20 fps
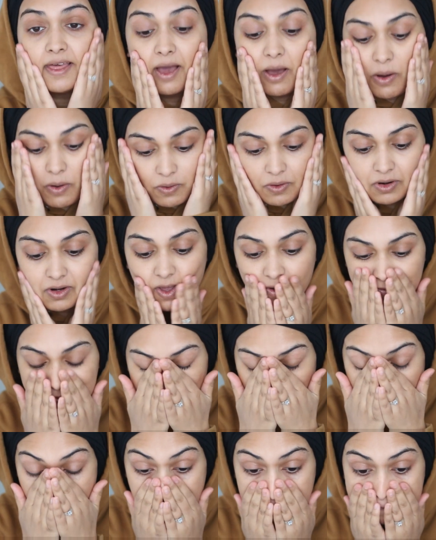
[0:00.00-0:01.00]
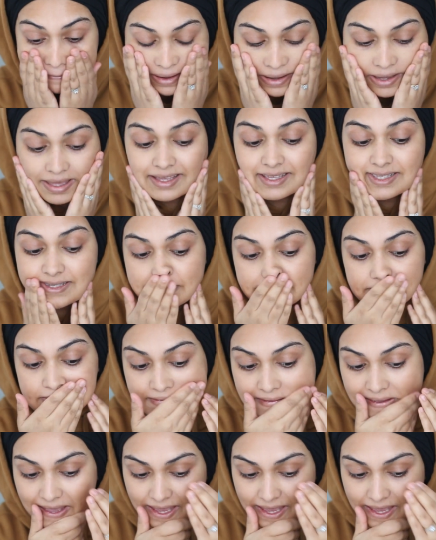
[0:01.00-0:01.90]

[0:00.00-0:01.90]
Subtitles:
that all over my skin.